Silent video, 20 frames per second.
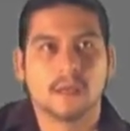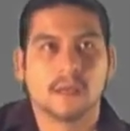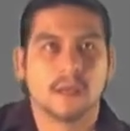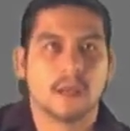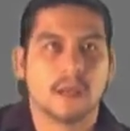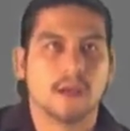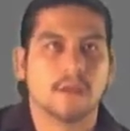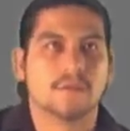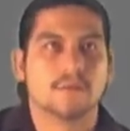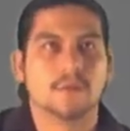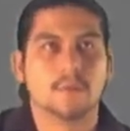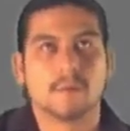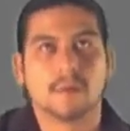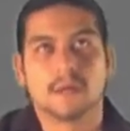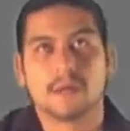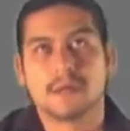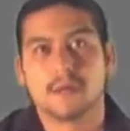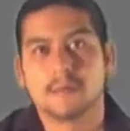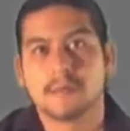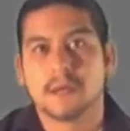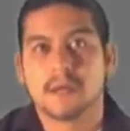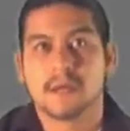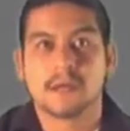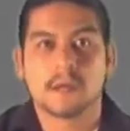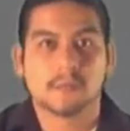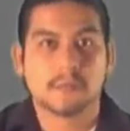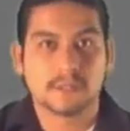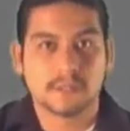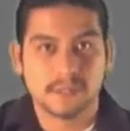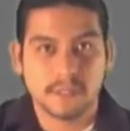everybody make
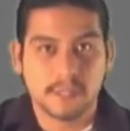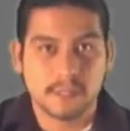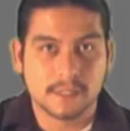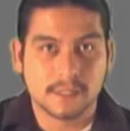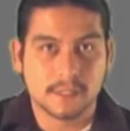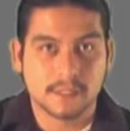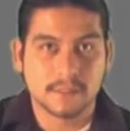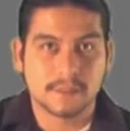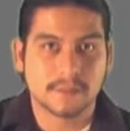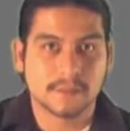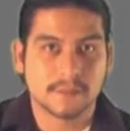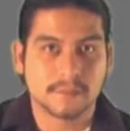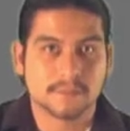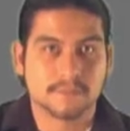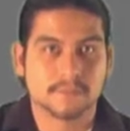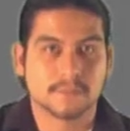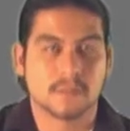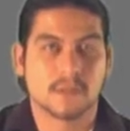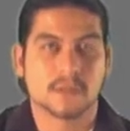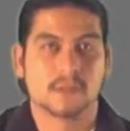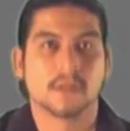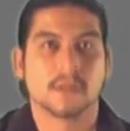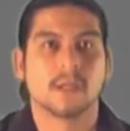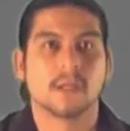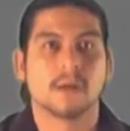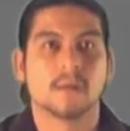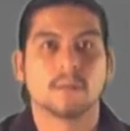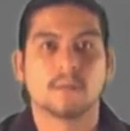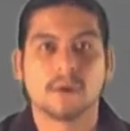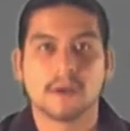up a sentence, then
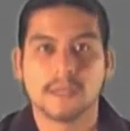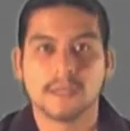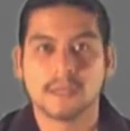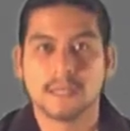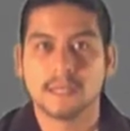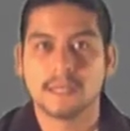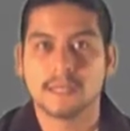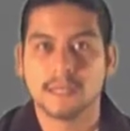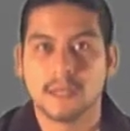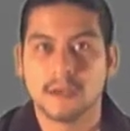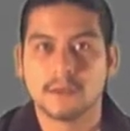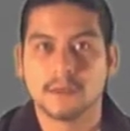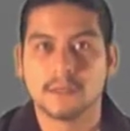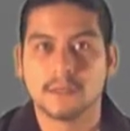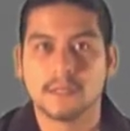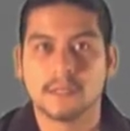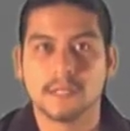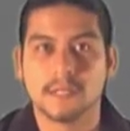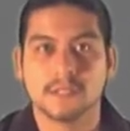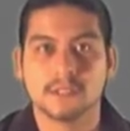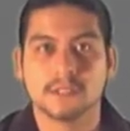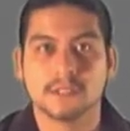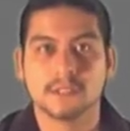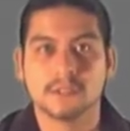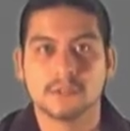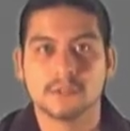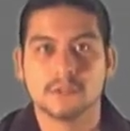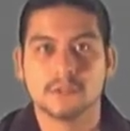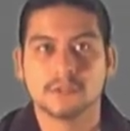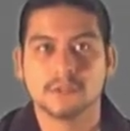I'll break that down
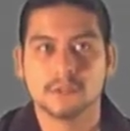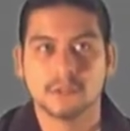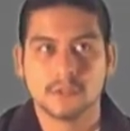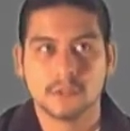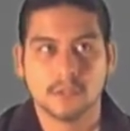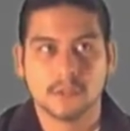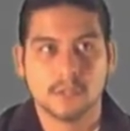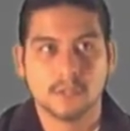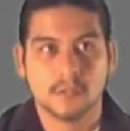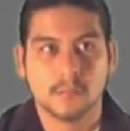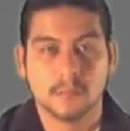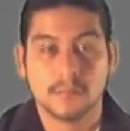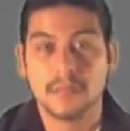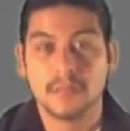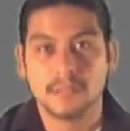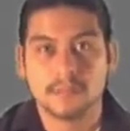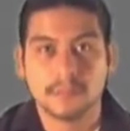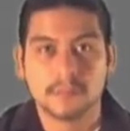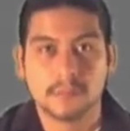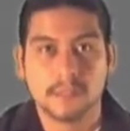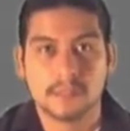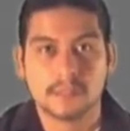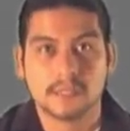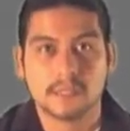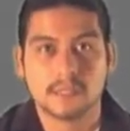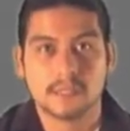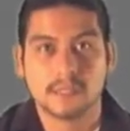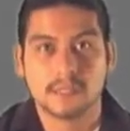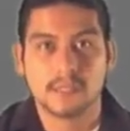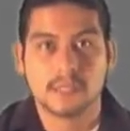into beats,
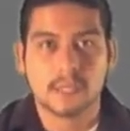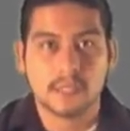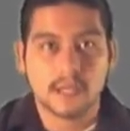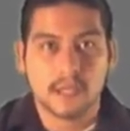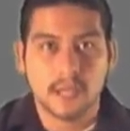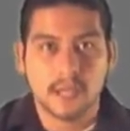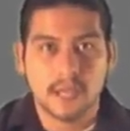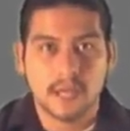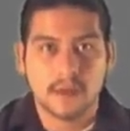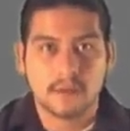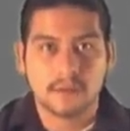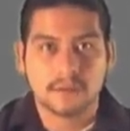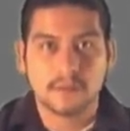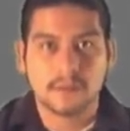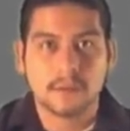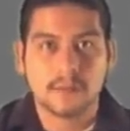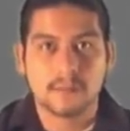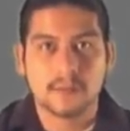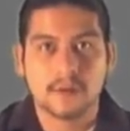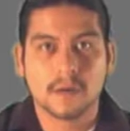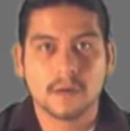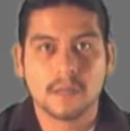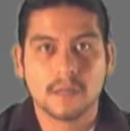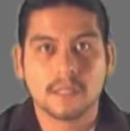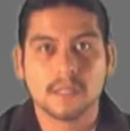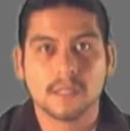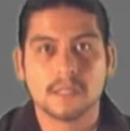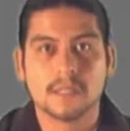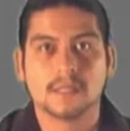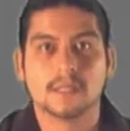basically.
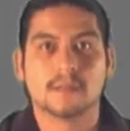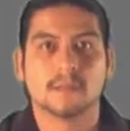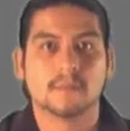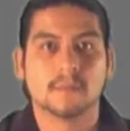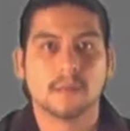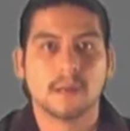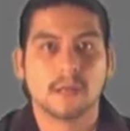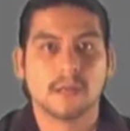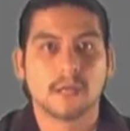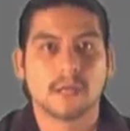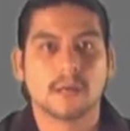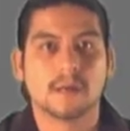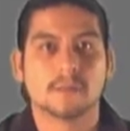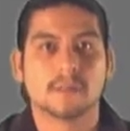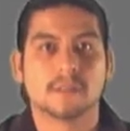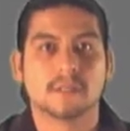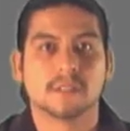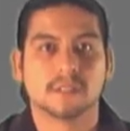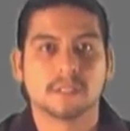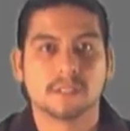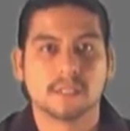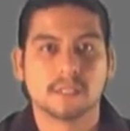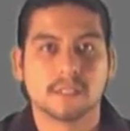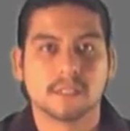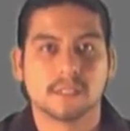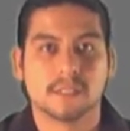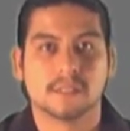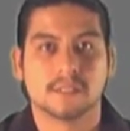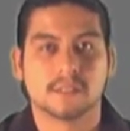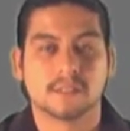Everybody make up a
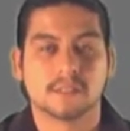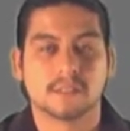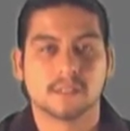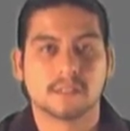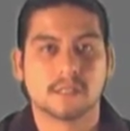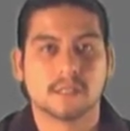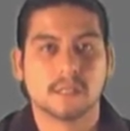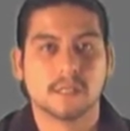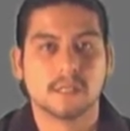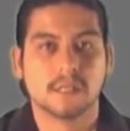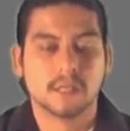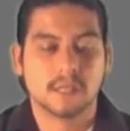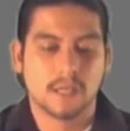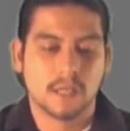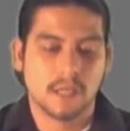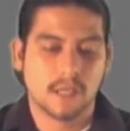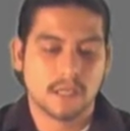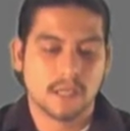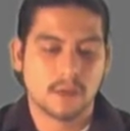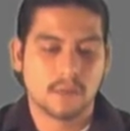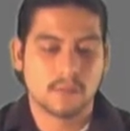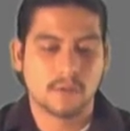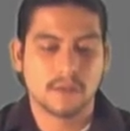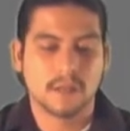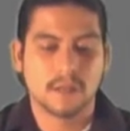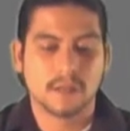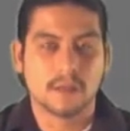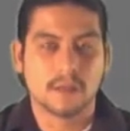sentence. And that went,